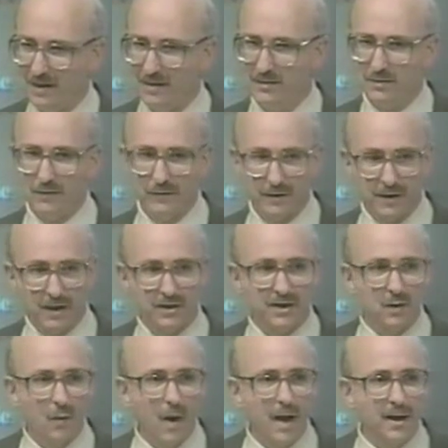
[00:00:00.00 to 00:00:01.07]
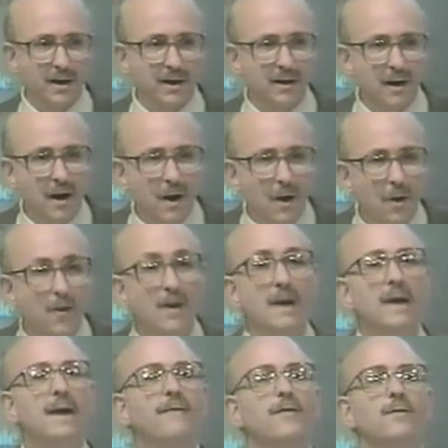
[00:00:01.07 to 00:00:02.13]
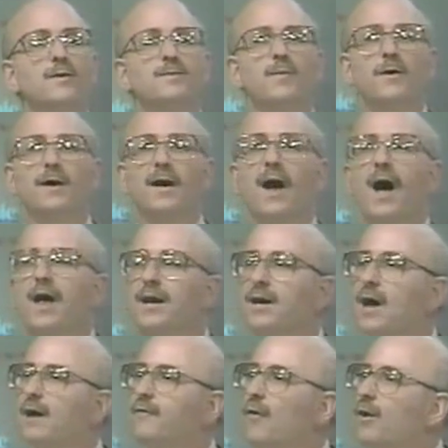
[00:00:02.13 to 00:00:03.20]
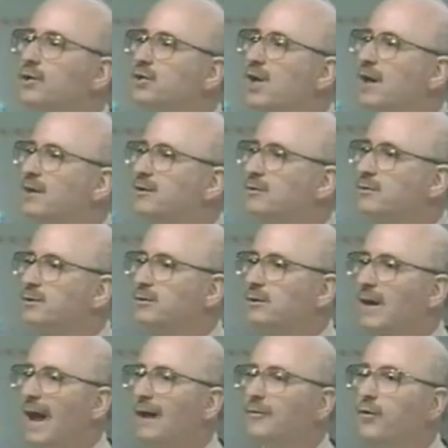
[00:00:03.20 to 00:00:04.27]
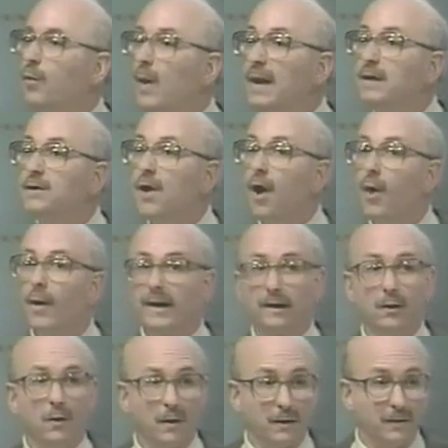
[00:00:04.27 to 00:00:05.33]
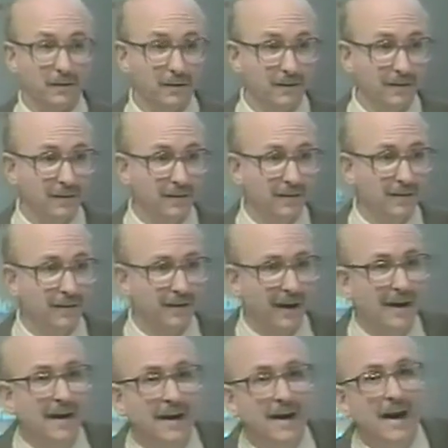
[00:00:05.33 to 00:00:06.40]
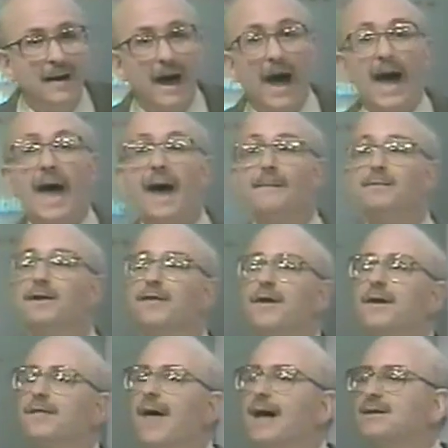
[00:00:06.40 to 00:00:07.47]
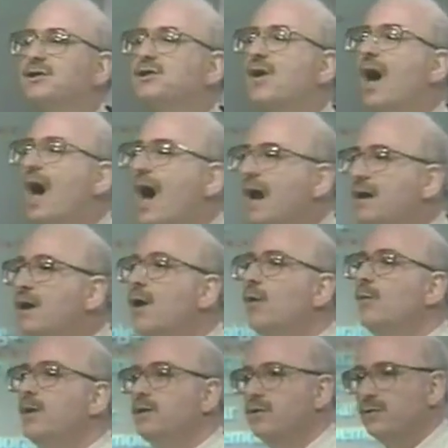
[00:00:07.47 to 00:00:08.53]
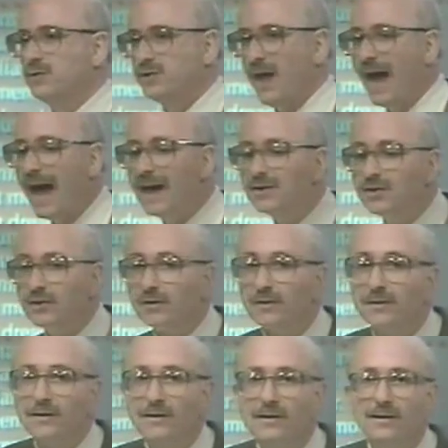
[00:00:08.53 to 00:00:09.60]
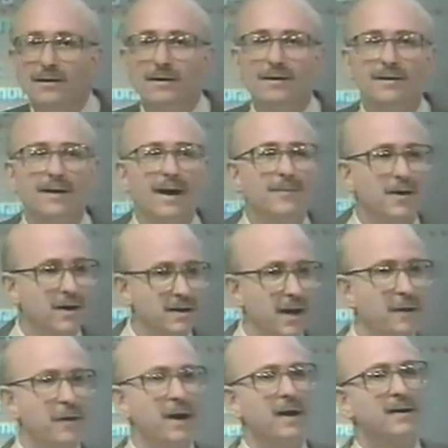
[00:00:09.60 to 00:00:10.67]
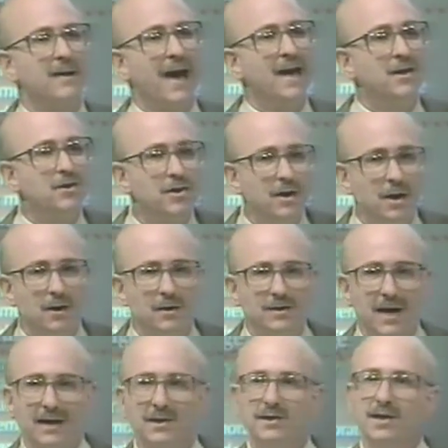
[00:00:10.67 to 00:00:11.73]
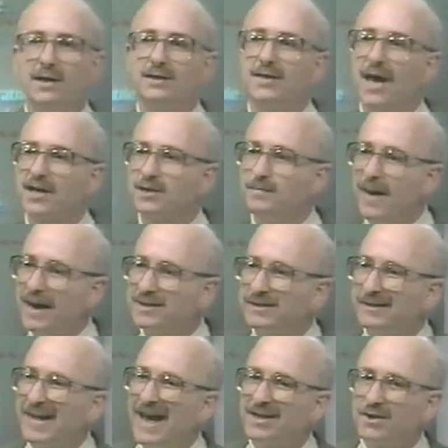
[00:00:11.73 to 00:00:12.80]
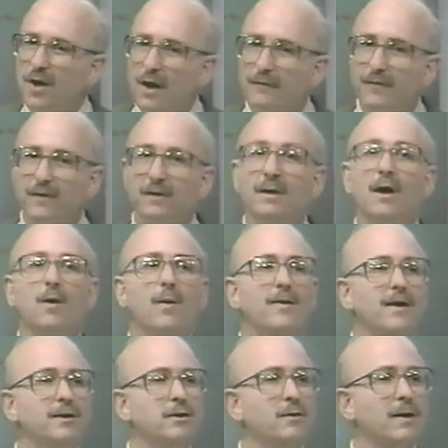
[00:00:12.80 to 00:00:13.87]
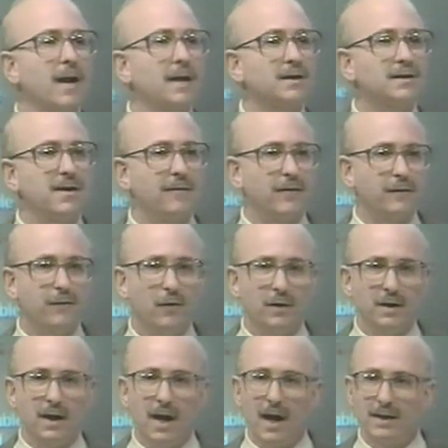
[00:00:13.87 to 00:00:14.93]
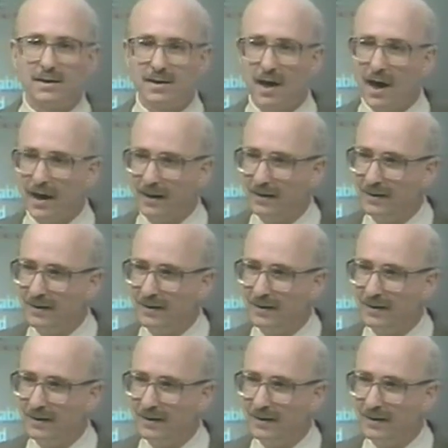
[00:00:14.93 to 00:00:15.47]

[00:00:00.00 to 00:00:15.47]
So if a citizen wanted to know if it was burning hot enough, all she had to do was look out the window and look. Now, I happen to think that sign reduced the hazard. Okay, because I think engineers exceed tech specs less often when they do it on a seven foot neon sign.